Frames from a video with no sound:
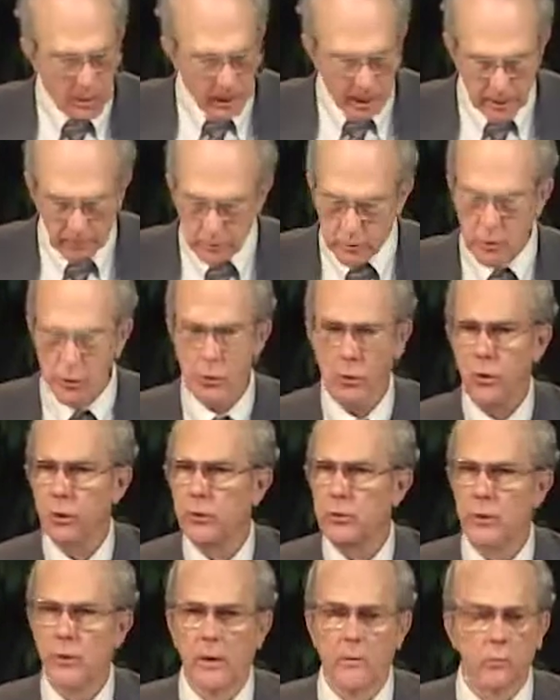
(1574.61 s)
I'm sure
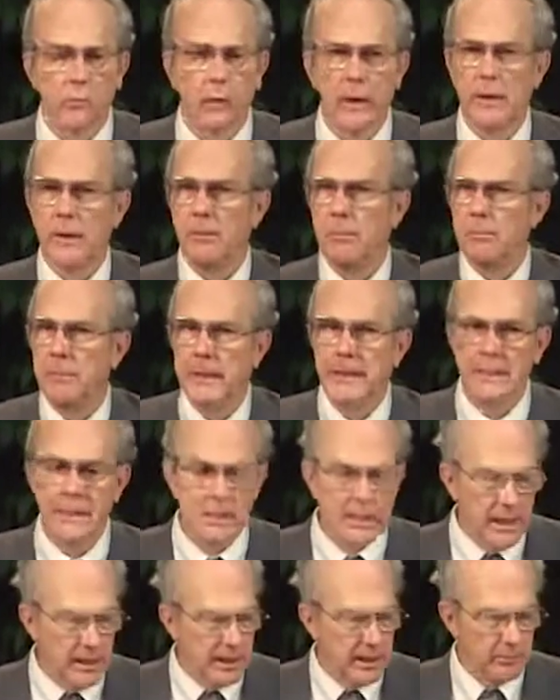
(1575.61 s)
you have read them many
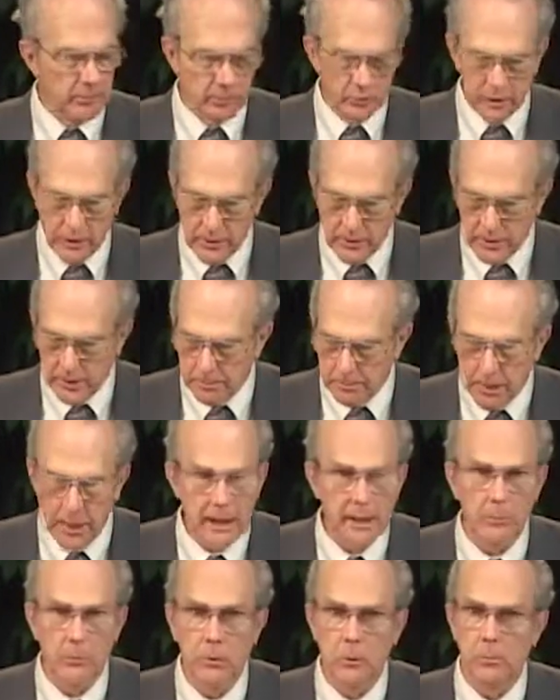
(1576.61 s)
times in the
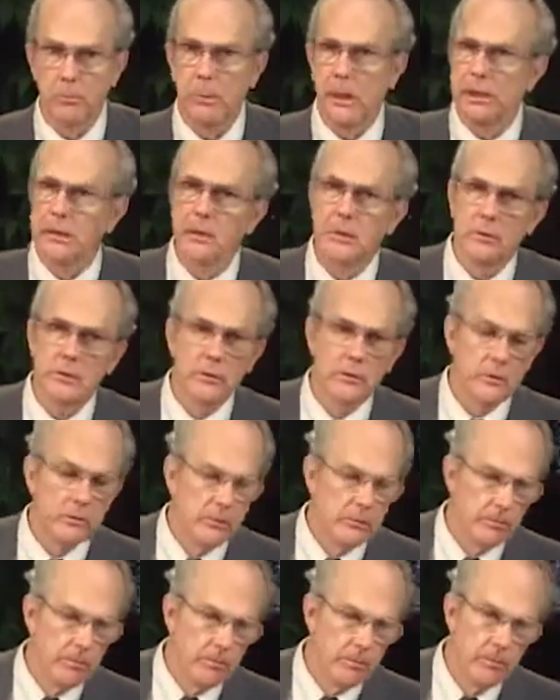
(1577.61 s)
Bible, but
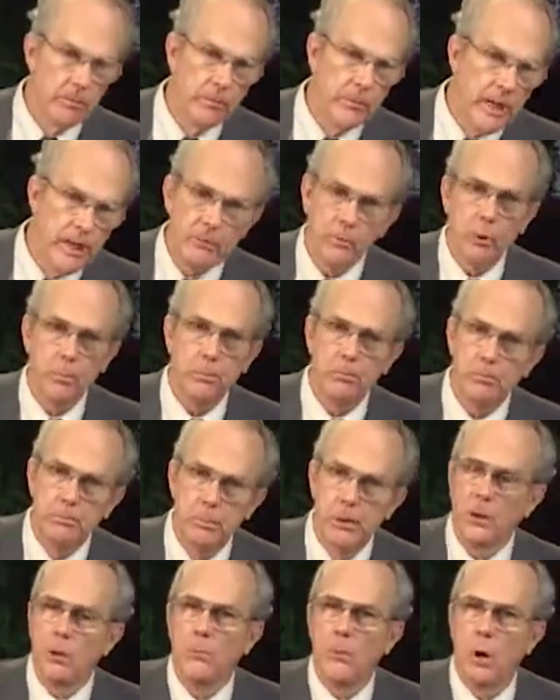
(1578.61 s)
never
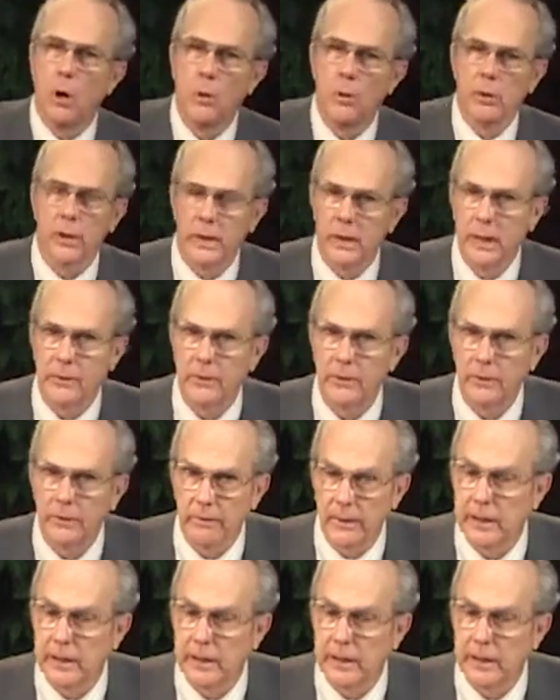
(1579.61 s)
put them all together.